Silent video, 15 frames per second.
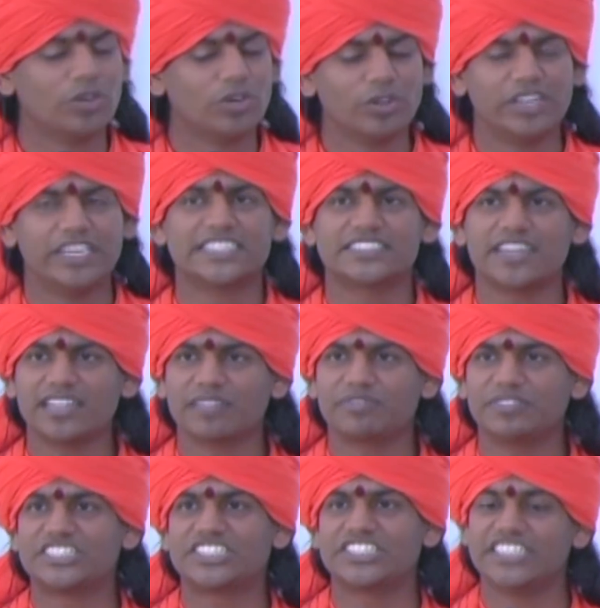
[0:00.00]
no, no, it is not a
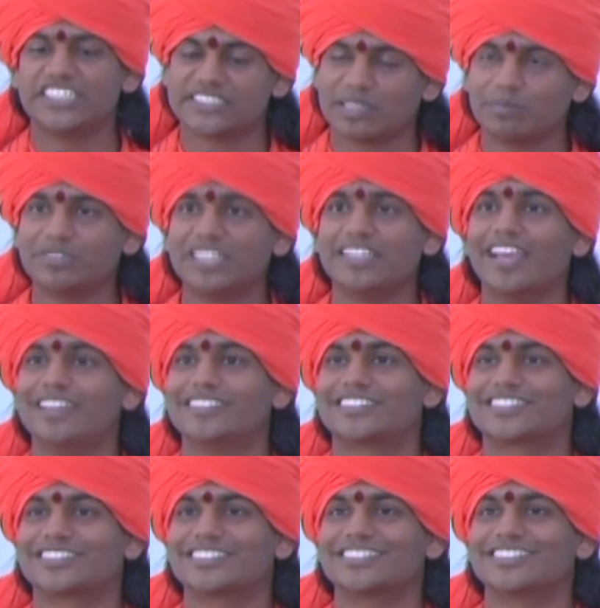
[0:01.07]
fish, it is something
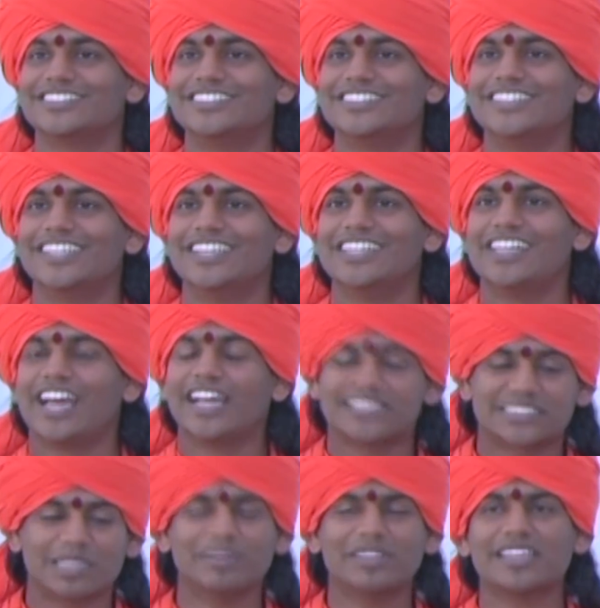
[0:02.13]
else. And
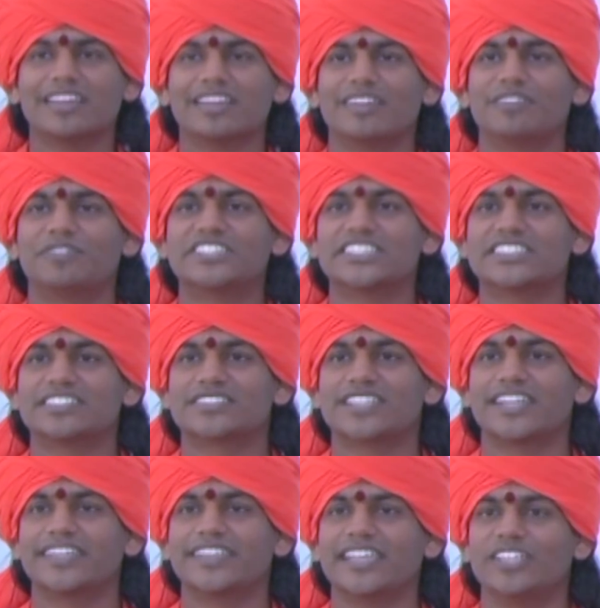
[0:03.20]
some other uh, fishes have
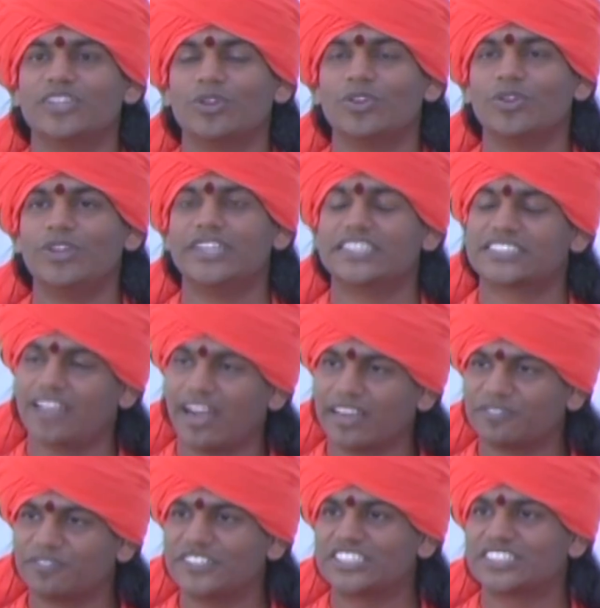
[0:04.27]
started telling, no, no, no, it is
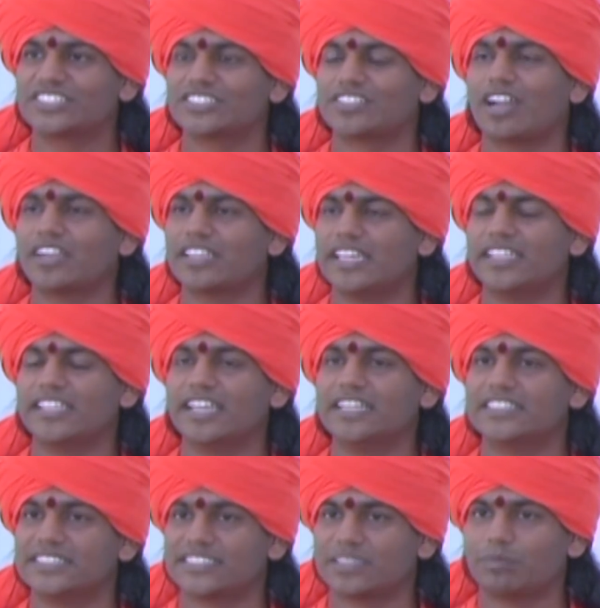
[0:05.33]
not fish, not anything
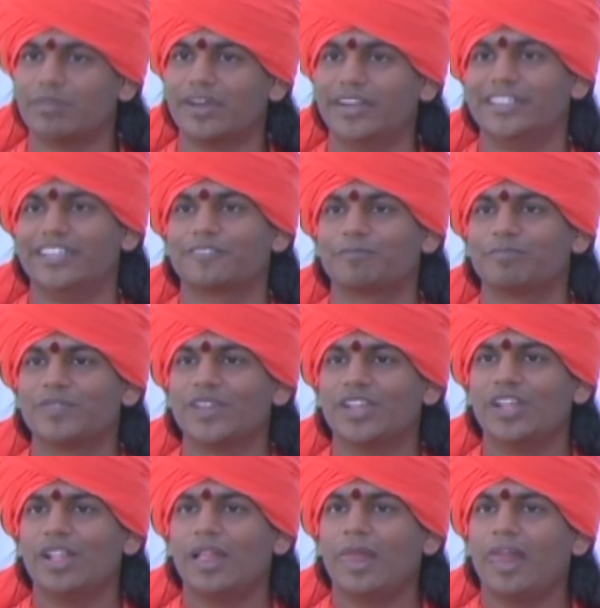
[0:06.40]
else, it is a bird.
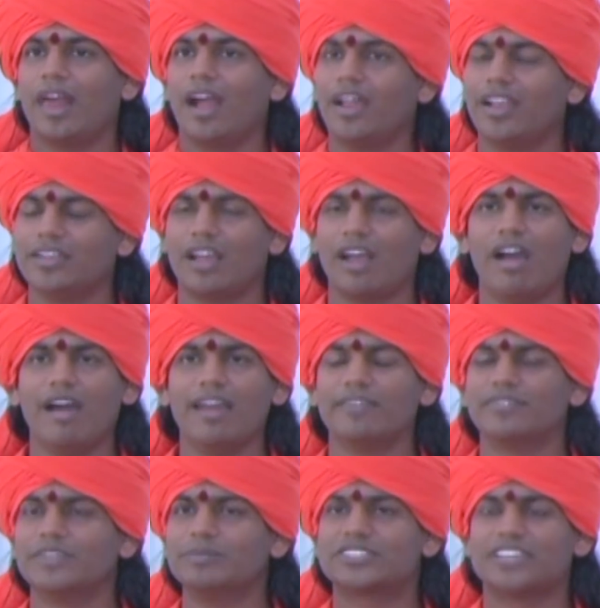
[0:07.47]
And all
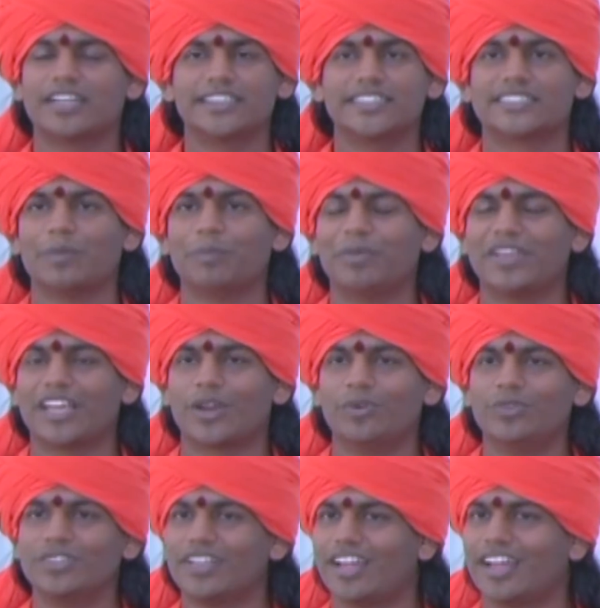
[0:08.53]
of them started jumping
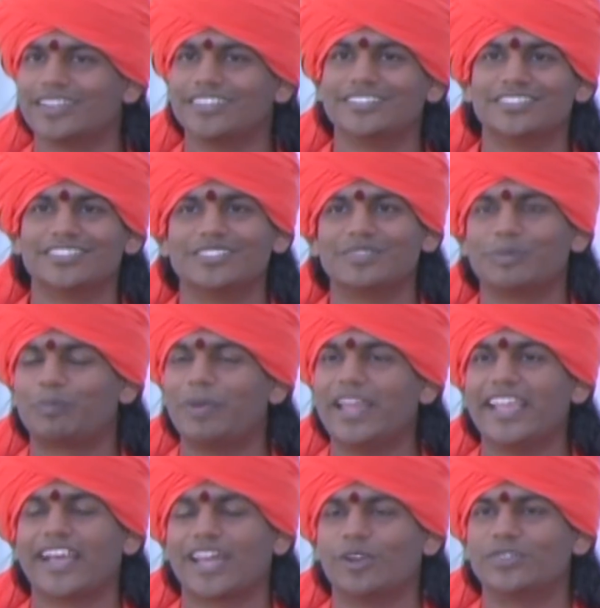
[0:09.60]
around and
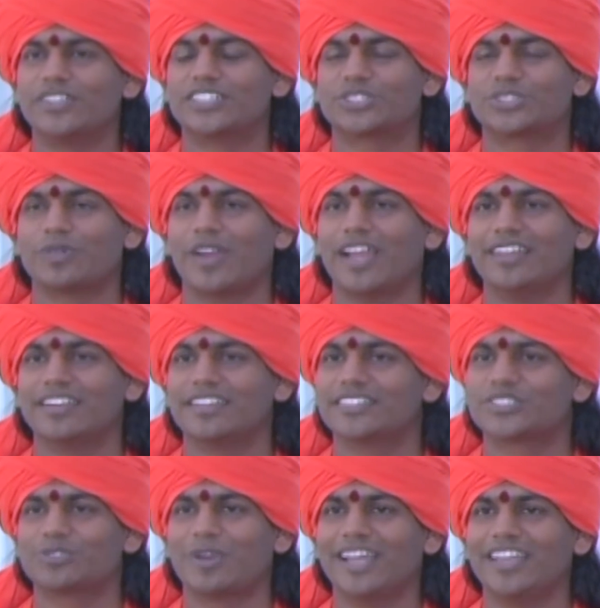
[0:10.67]
playing around that swan. Uh,
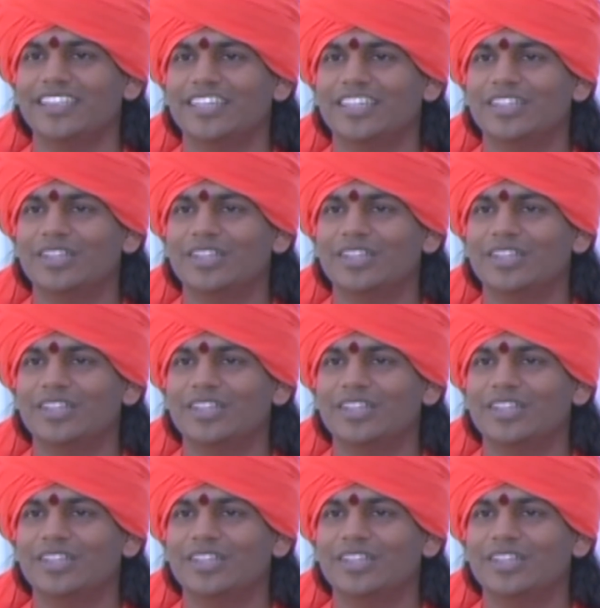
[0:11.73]
swan.